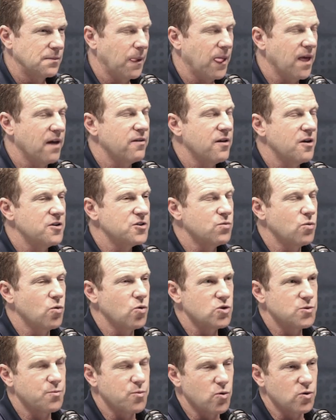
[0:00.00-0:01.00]
And those
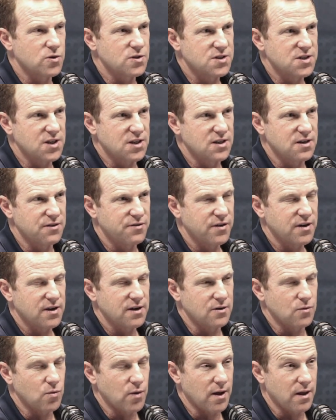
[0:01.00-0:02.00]
wars brought
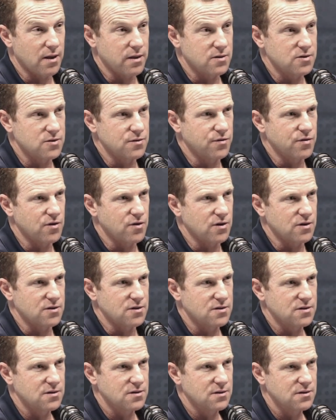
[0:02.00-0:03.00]
significant wealth to
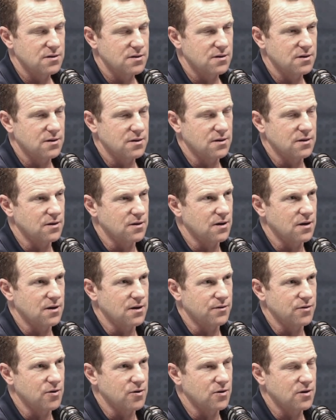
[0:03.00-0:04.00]
France. Uh, you know,
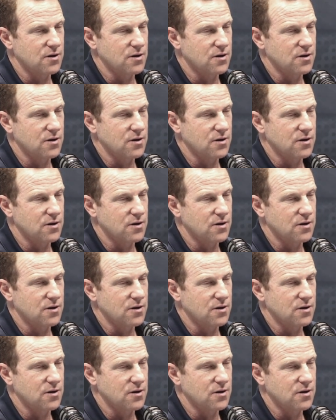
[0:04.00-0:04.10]
if you look